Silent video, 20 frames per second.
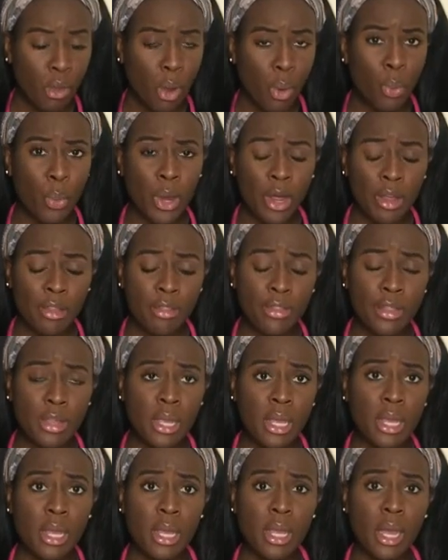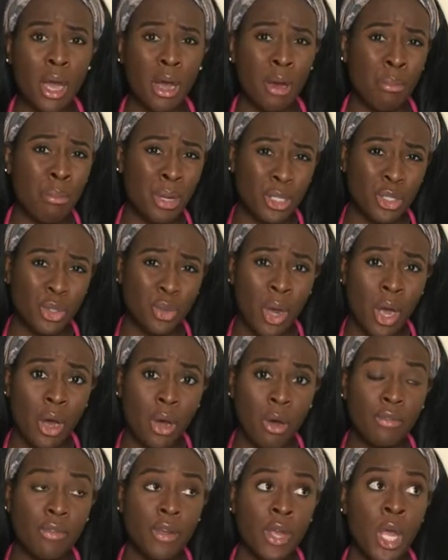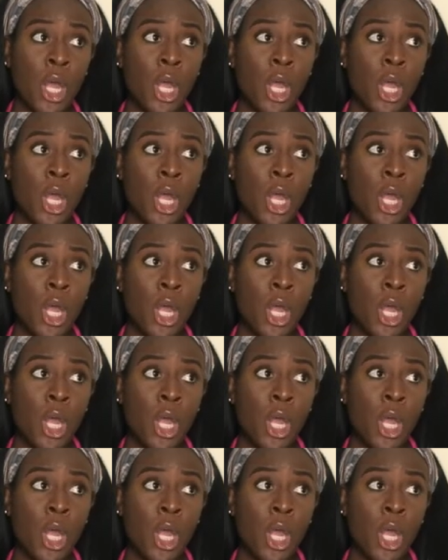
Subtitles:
with the mental health.